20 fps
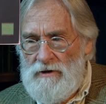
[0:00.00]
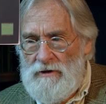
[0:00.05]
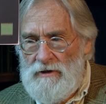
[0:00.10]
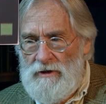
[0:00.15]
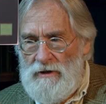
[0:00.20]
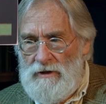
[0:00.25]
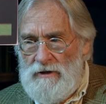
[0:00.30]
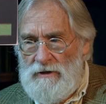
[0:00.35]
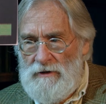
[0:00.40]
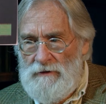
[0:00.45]

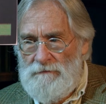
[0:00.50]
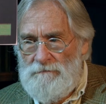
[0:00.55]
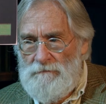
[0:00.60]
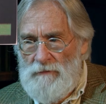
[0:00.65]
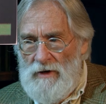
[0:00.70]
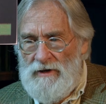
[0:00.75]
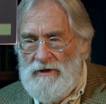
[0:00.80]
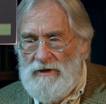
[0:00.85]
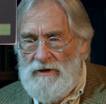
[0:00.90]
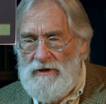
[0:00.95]
um,
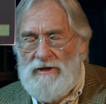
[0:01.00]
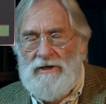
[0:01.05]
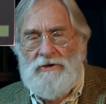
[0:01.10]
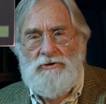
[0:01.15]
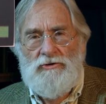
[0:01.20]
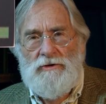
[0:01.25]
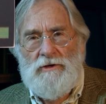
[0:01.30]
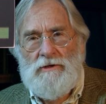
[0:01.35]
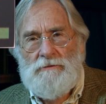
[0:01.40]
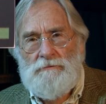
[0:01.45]
and in
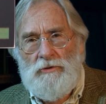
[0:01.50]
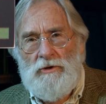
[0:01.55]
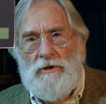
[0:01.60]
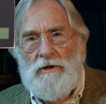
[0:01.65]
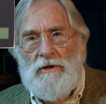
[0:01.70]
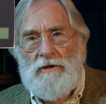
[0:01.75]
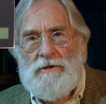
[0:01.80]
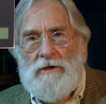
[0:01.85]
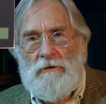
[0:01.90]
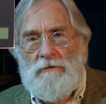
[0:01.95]
each of these
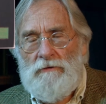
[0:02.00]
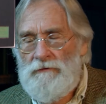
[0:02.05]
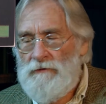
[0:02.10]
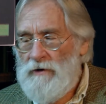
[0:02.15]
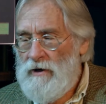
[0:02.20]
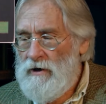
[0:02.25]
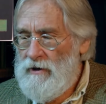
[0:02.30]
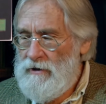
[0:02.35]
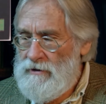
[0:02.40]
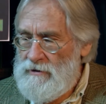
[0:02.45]
books, I would
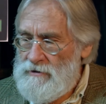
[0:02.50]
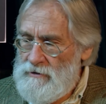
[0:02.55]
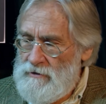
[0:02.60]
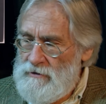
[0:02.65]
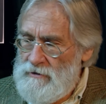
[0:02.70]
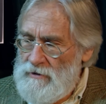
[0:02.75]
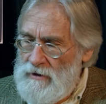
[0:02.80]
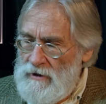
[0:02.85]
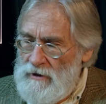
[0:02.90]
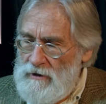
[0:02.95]
find
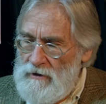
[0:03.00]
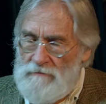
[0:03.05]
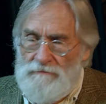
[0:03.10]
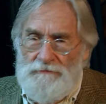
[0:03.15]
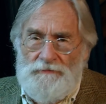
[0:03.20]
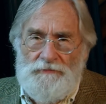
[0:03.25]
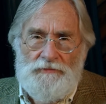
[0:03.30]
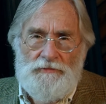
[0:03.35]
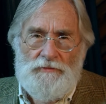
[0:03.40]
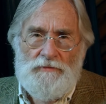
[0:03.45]

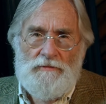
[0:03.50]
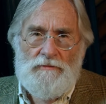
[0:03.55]
um,